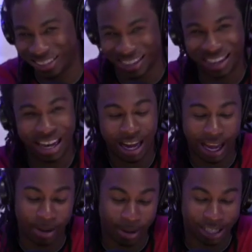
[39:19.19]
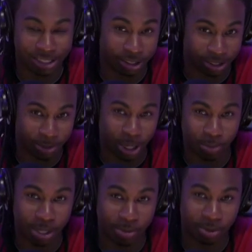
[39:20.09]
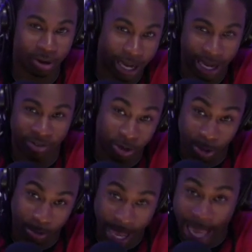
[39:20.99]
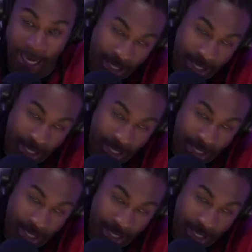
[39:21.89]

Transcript: Exactly. and make sure the smart people have your back.